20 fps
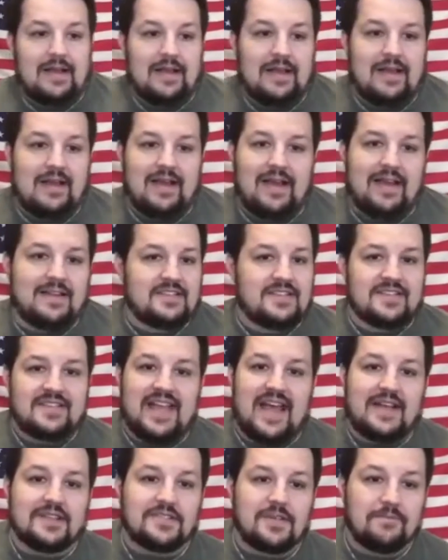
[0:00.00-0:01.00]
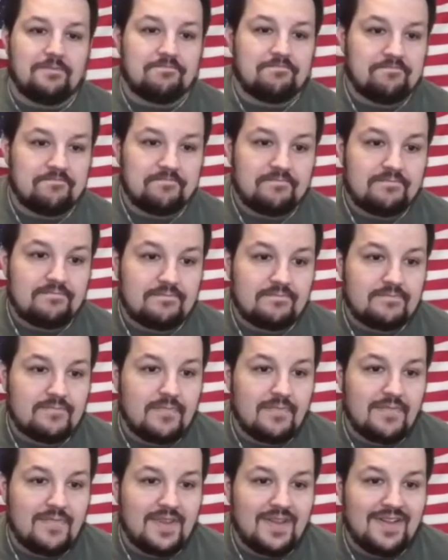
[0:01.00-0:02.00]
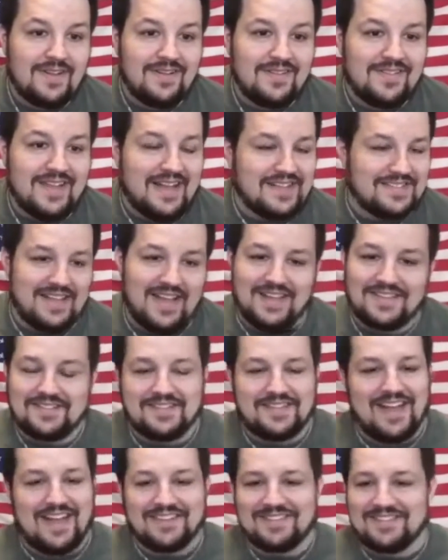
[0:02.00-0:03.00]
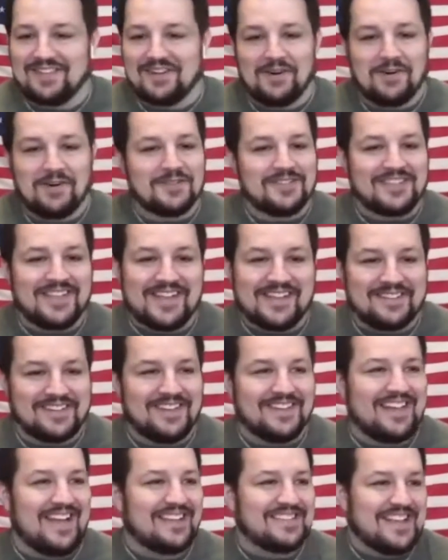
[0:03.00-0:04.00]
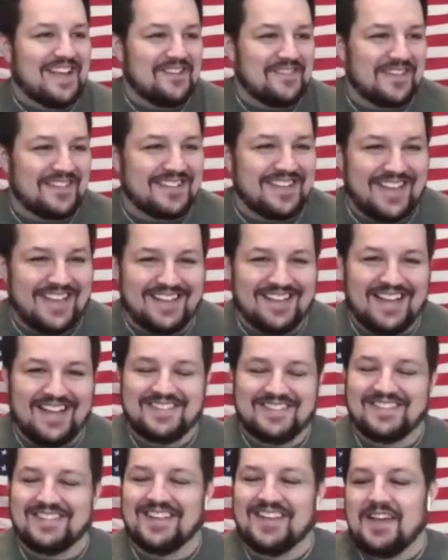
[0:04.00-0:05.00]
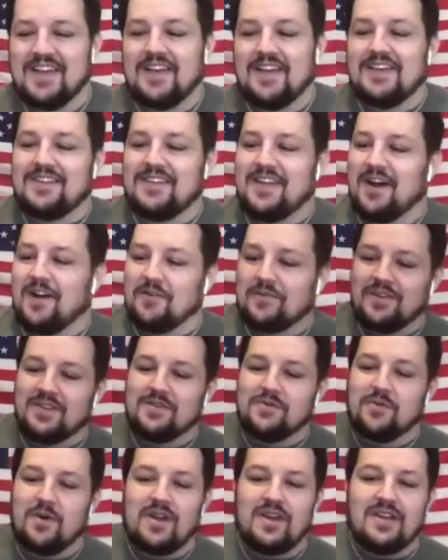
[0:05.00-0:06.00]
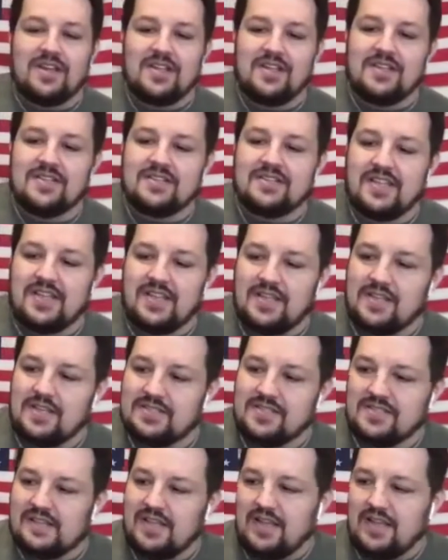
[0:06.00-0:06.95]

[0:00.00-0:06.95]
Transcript: I just ask them. That's the whole secret. That's everything. Really what it is